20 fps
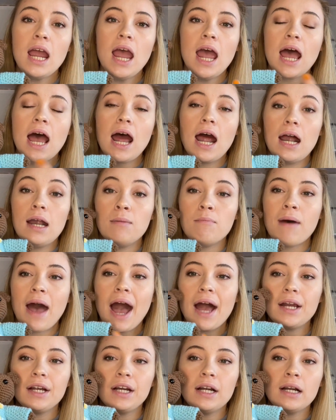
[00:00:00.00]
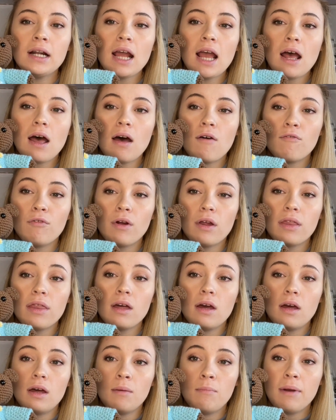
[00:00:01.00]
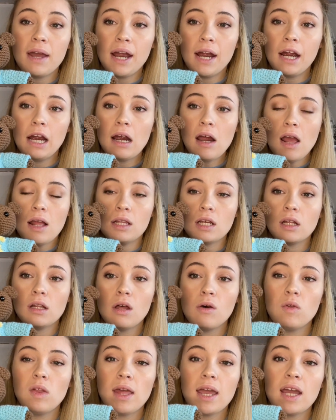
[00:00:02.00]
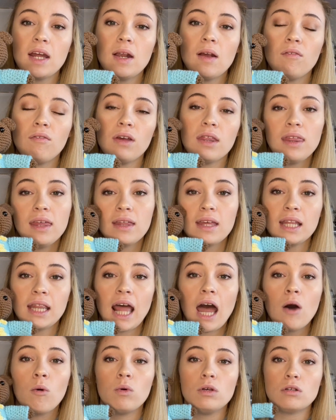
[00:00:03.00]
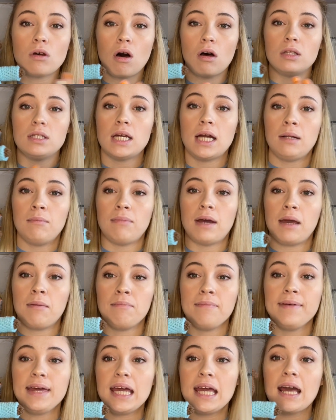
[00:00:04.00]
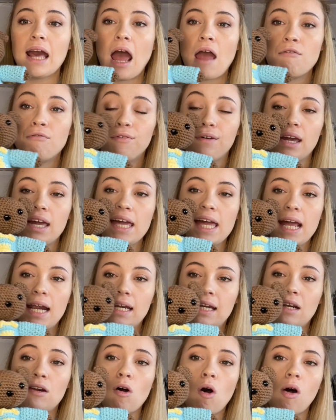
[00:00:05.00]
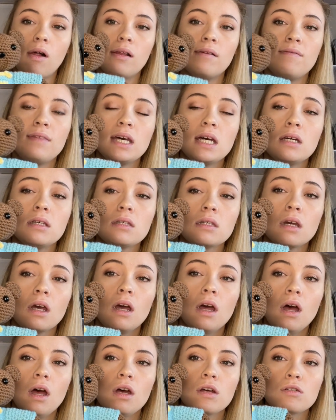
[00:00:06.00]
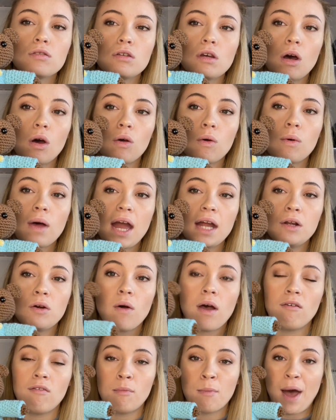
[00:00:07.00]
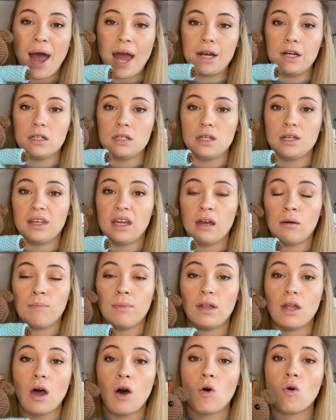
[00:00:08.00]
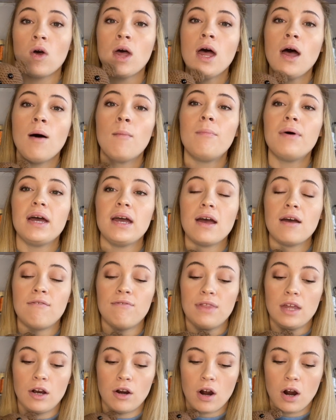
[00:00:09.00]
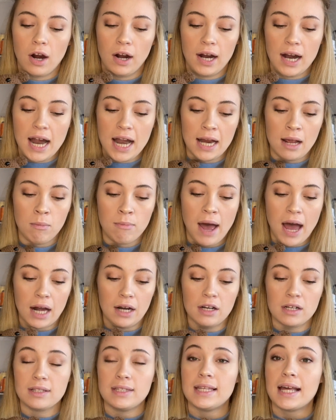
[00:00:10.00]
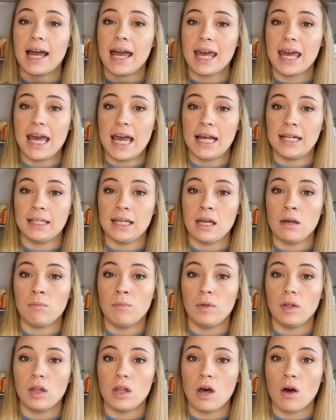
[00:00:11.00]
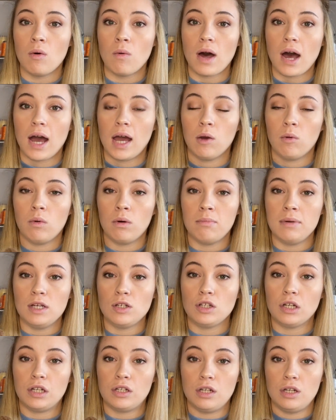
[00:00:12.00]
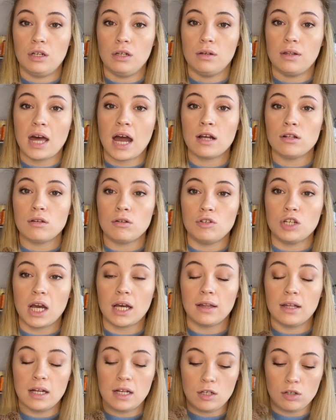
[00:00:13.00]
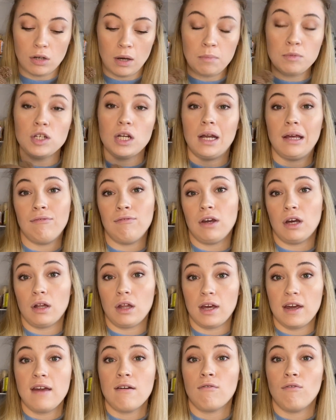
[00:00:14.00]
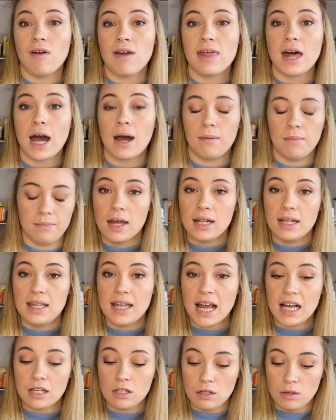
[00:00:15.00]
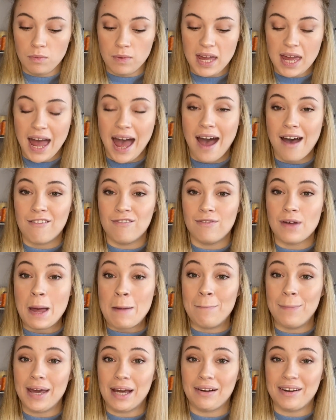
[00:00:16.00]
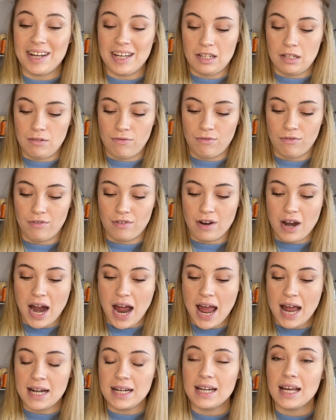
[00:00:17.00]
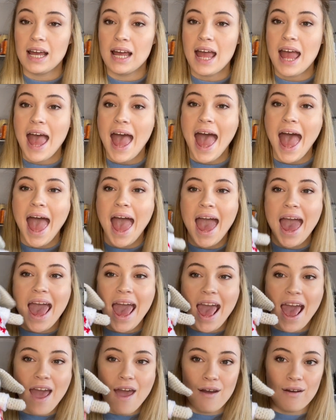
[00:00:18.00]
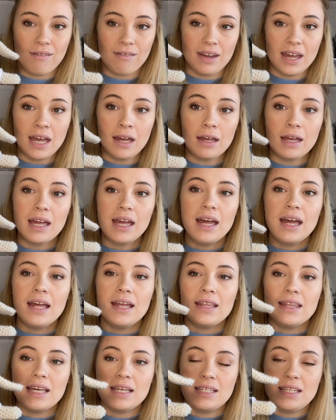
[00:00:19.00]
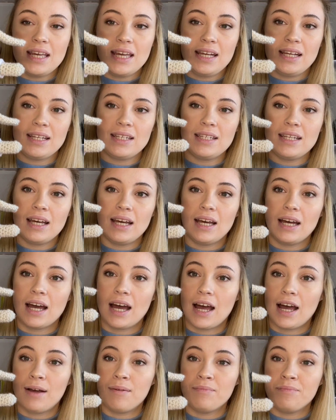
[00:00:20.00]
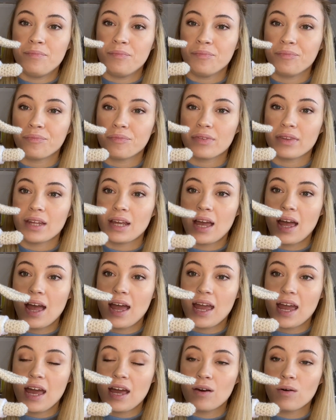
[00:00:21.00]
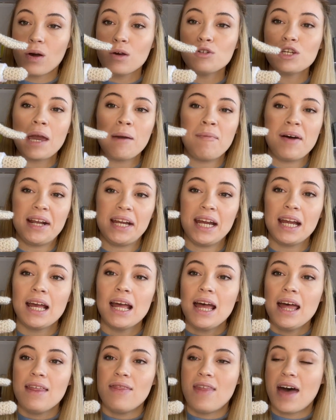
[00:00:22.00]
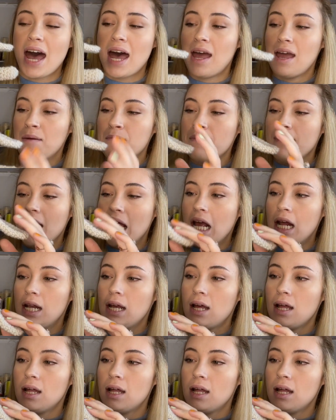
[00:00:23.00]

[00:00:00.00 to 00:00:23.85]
and pattern for the bear and the clothing and everything like that was all done by me. I freehanded all of this, so I don't have a pattern to link below. But if there are any patterns that I can link below, I will be sure to do that. So check the description if you're looking for that. Next, we have Barry's friend, Harry. This is a crochet bunny that I made.